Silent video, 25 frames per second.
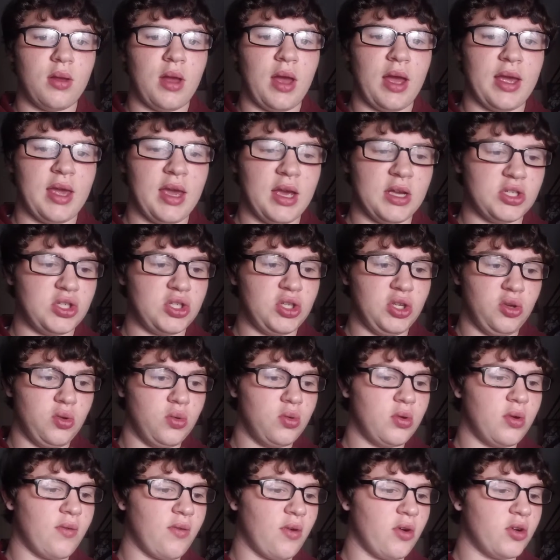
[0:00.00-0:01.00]
I guess,
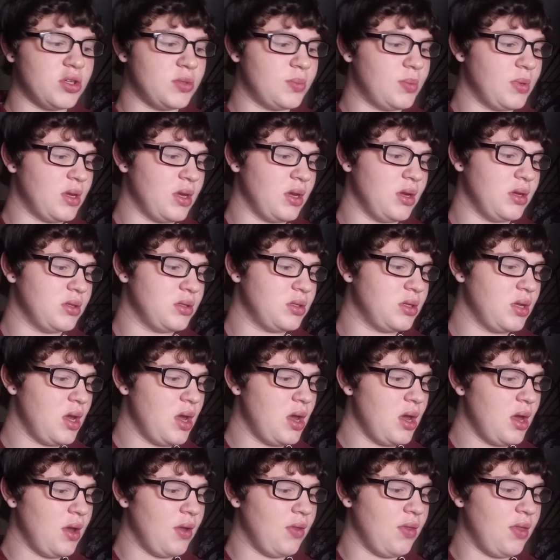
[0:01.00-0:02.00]
universe because
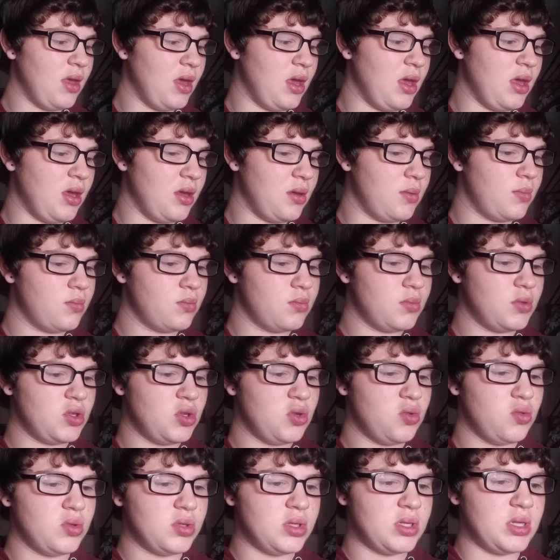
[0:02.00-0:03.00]
they
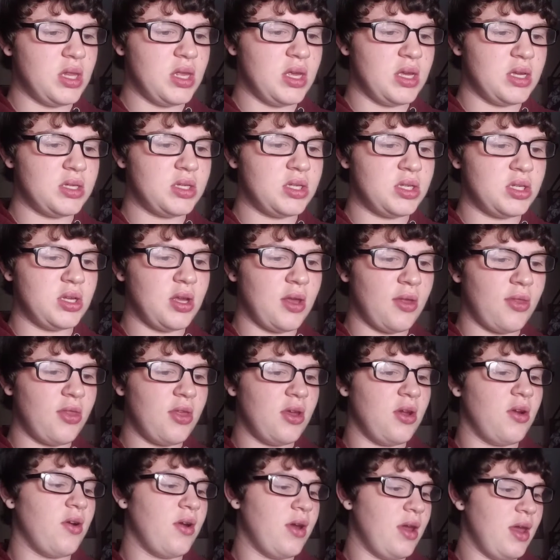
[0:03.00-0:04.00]
use this
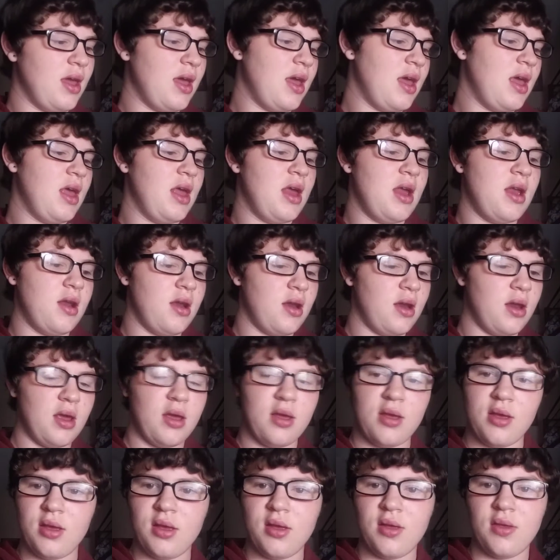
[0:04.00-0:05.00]
theory in
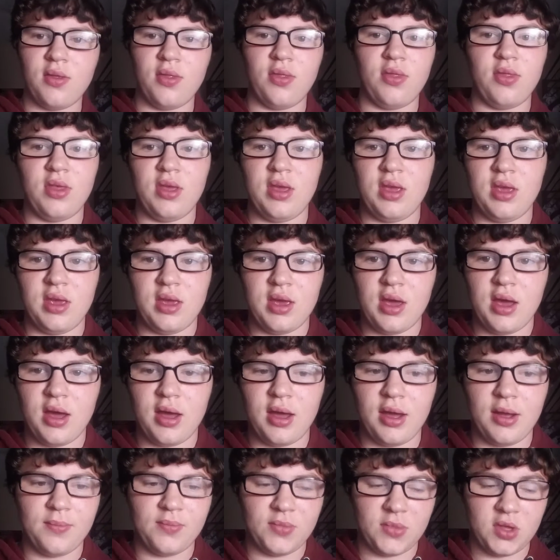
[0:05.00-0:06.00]
the
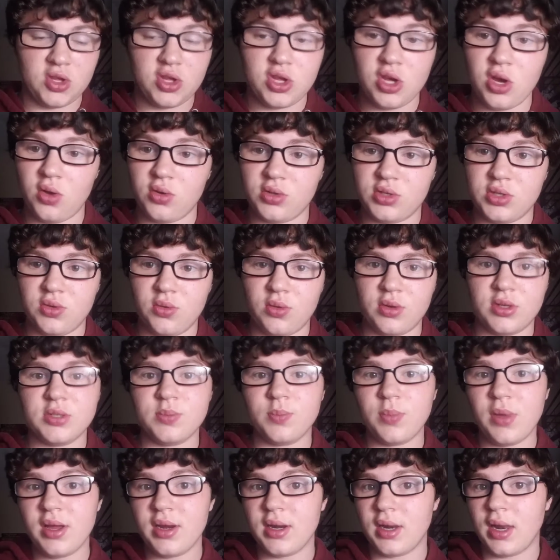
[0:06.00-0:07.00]
show to
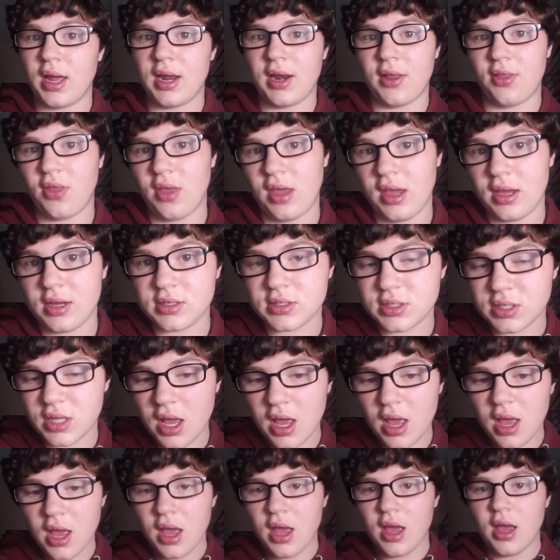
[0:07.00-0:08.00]
explain a lot of things.
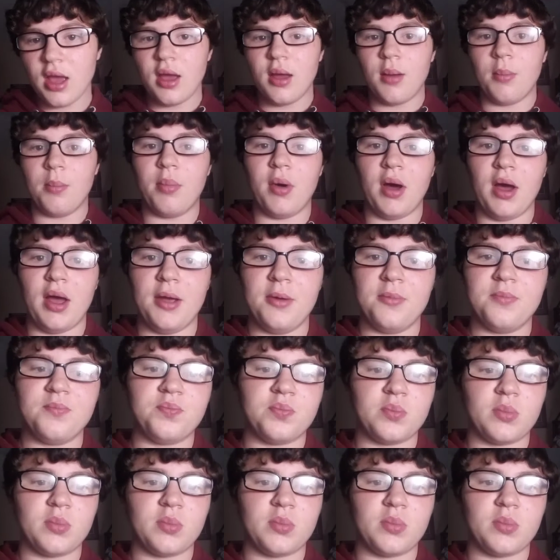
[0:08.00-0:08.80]
But